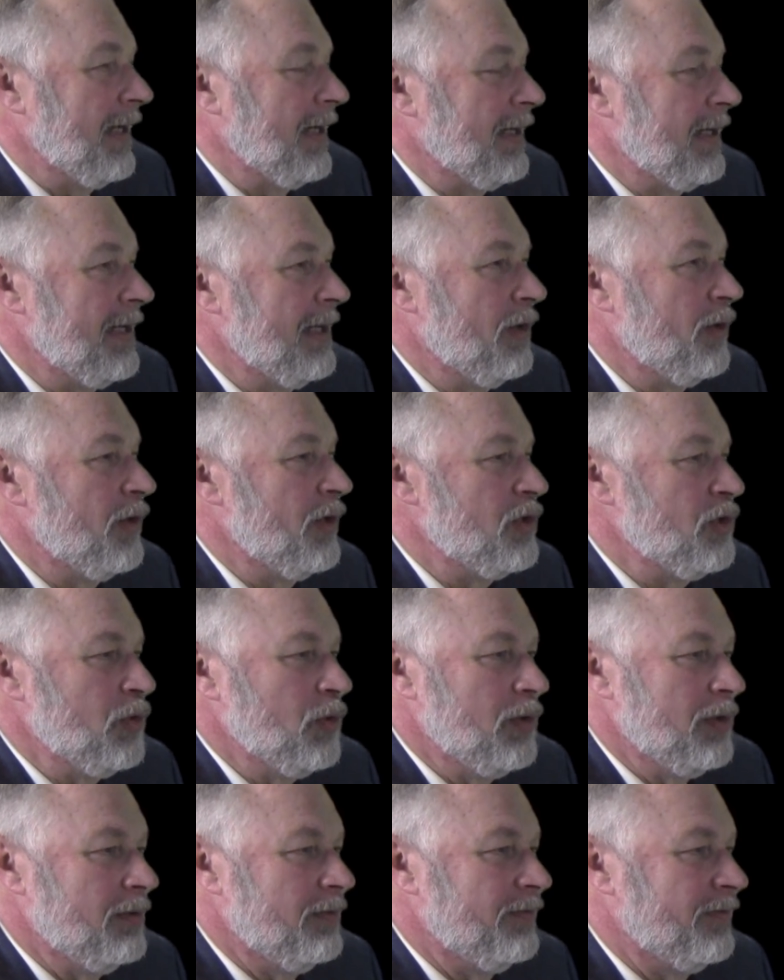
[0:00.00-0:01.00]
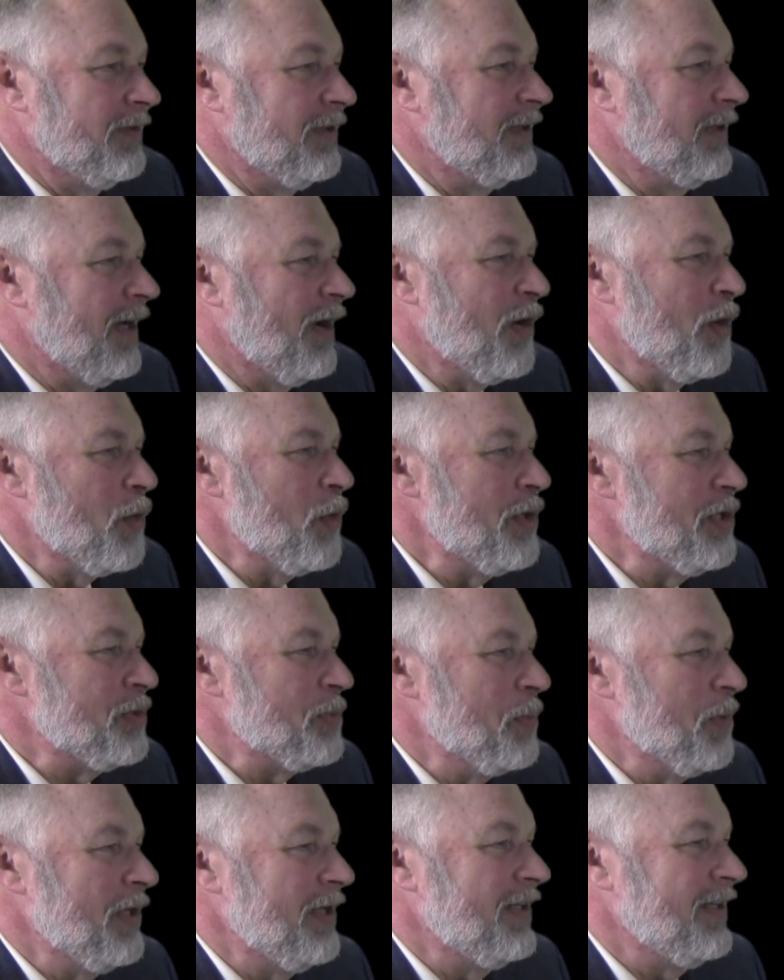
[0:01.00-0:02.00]
And I know that you have
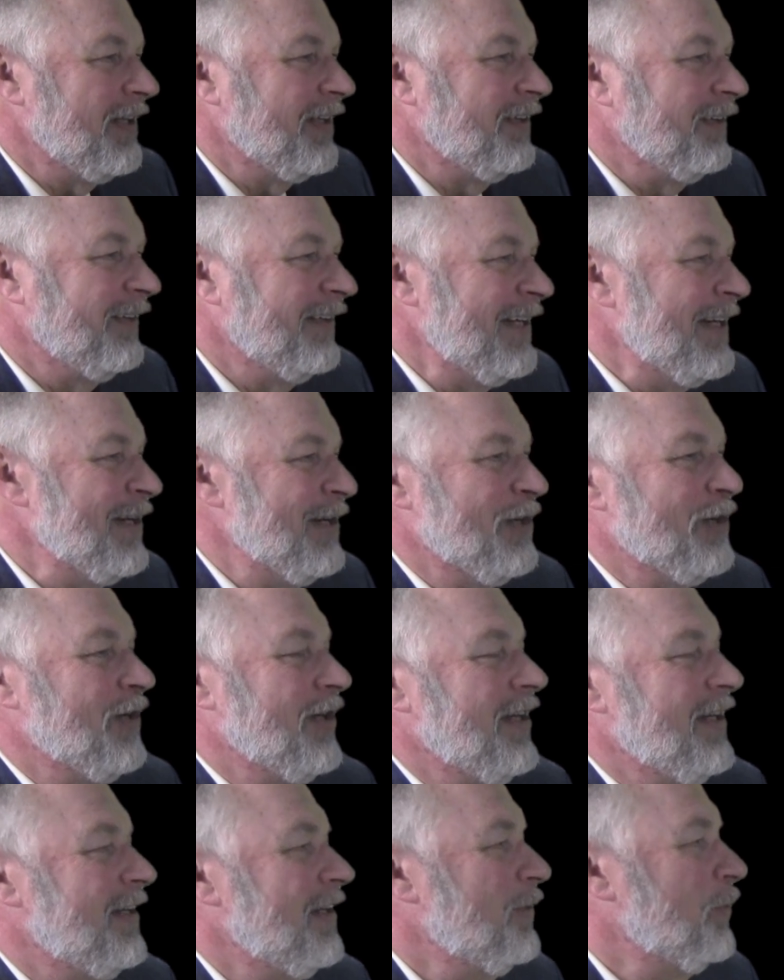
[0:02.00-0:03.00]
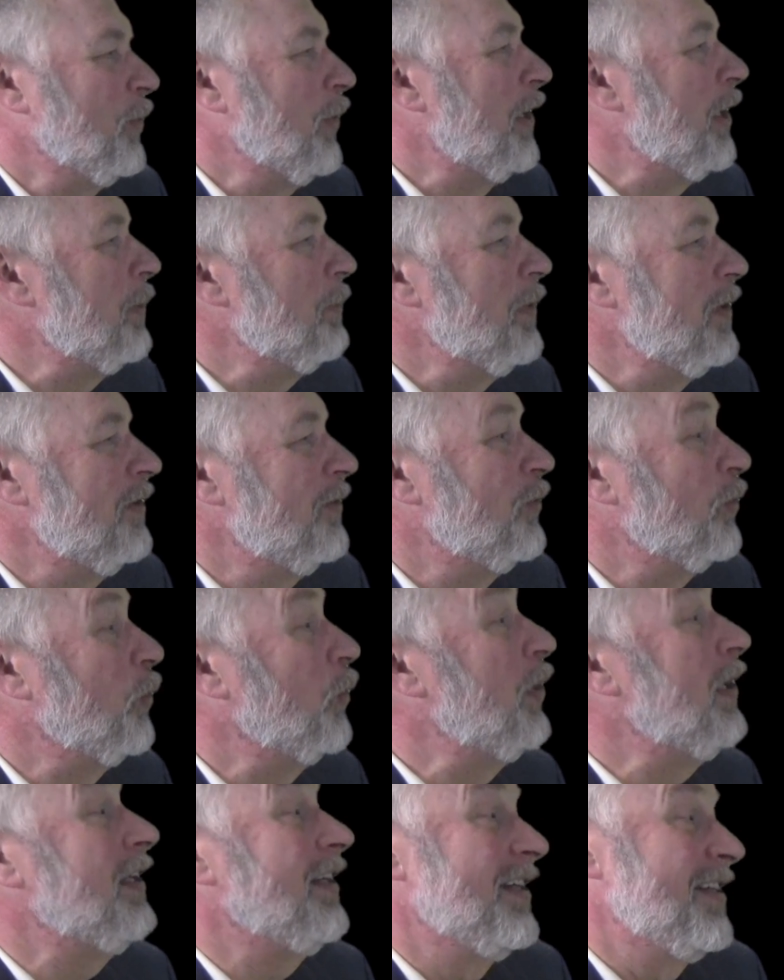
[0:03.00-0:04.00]
always been a leader in the realm
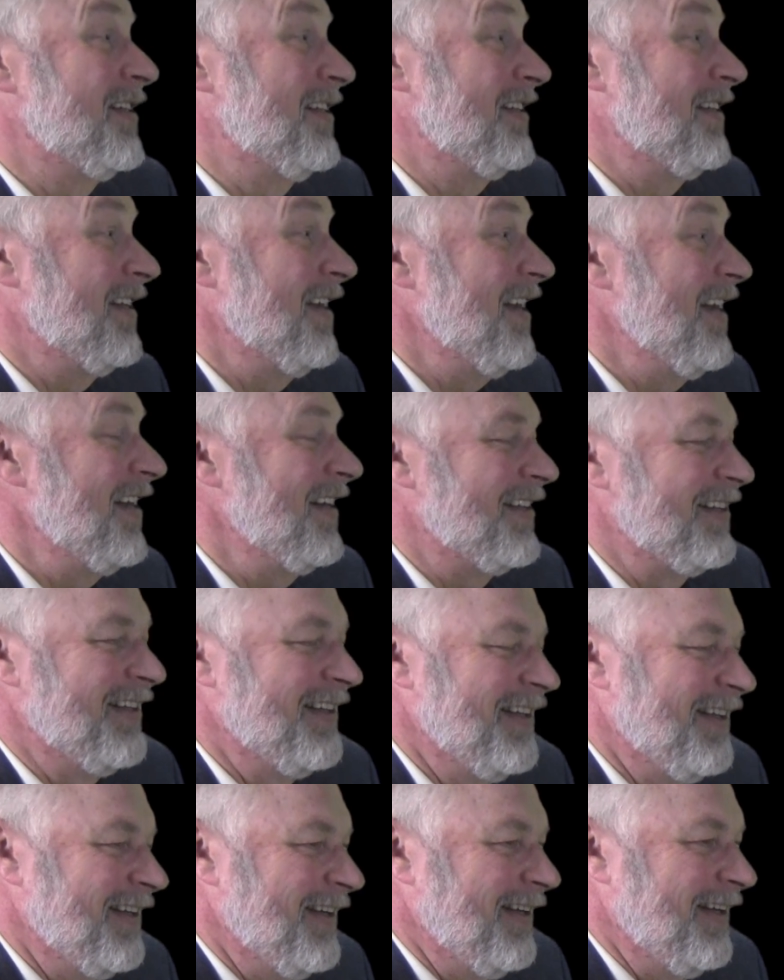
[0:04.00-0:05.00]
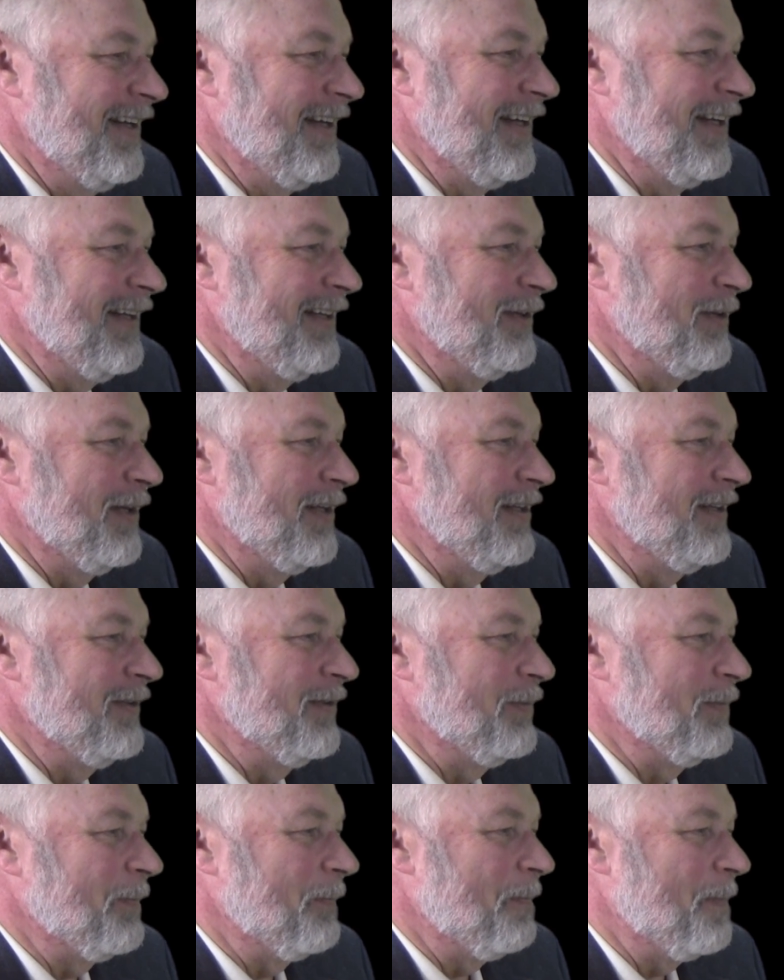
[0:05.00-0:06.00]
of real estate, and
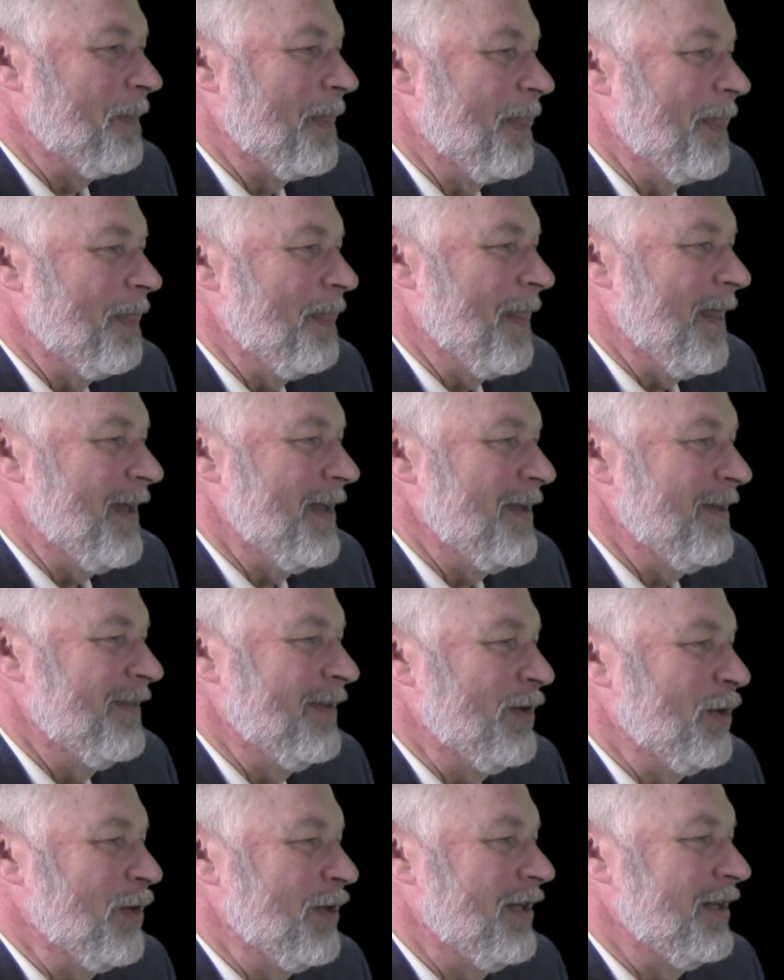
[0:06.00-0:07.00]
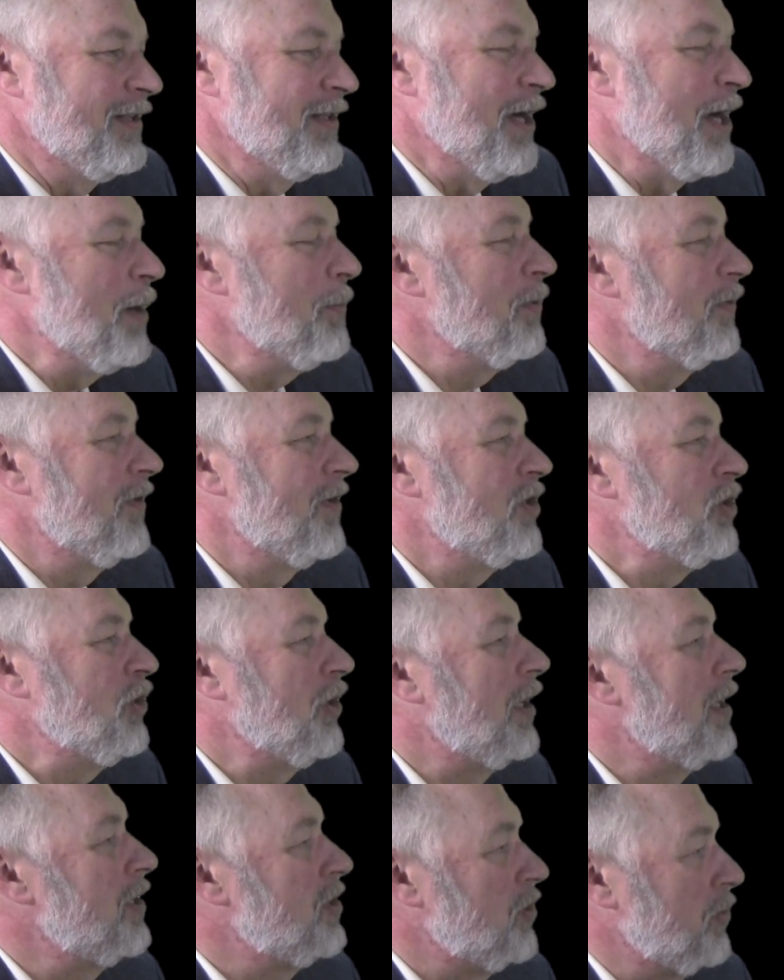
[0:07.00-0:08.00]
they're at the top of the
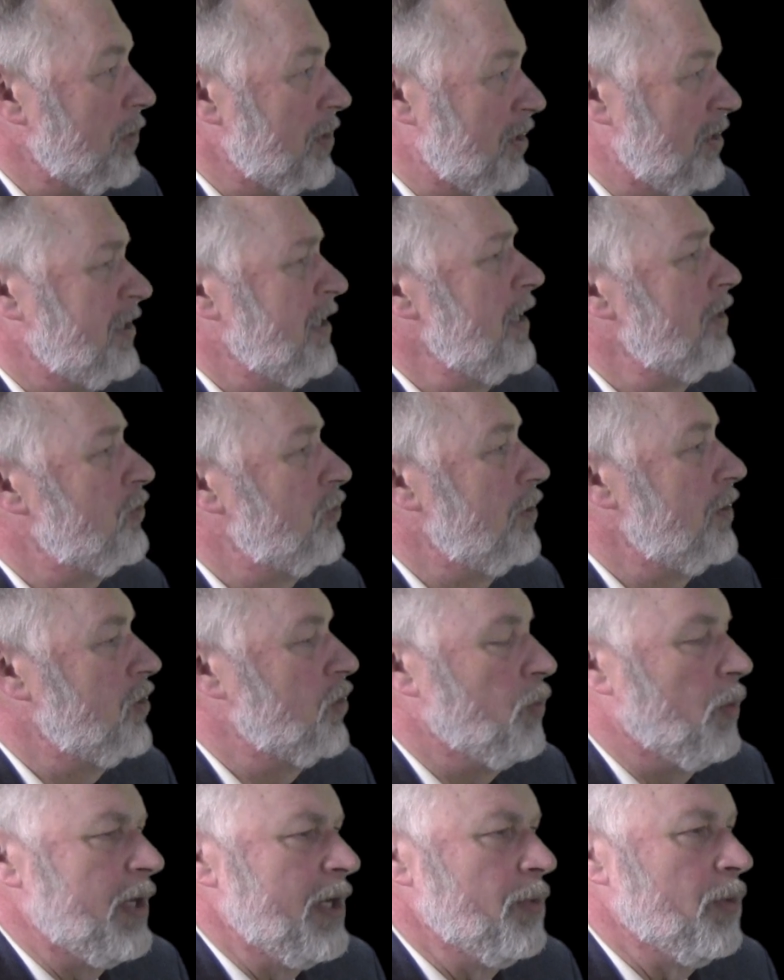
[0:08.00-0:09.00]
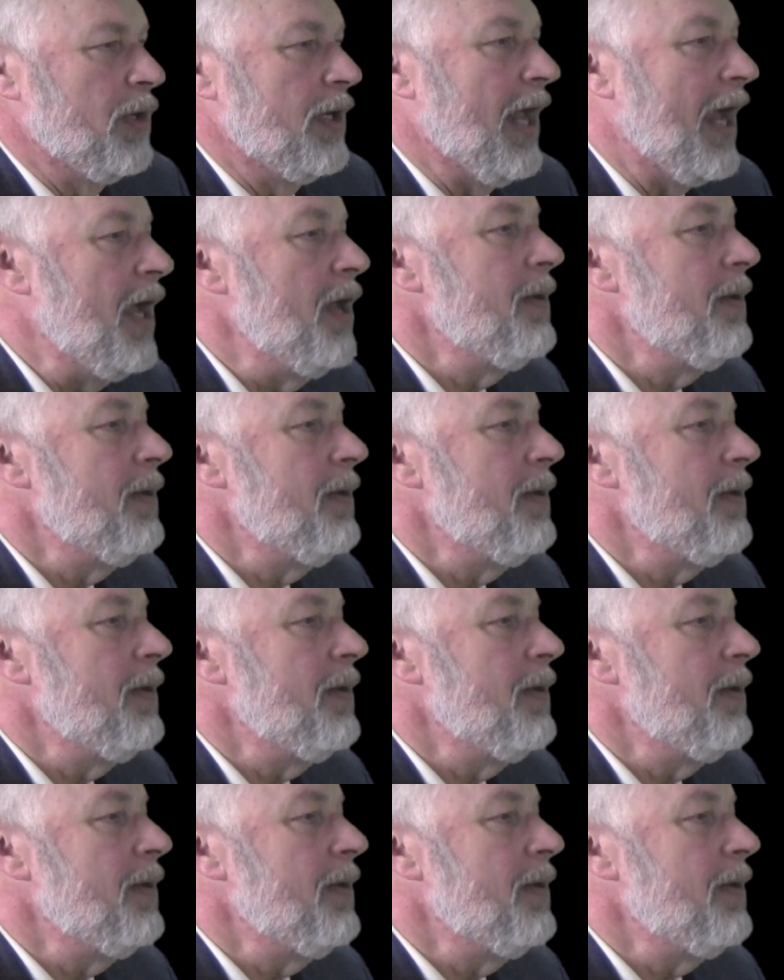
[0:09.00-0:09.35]
charts with Century 21.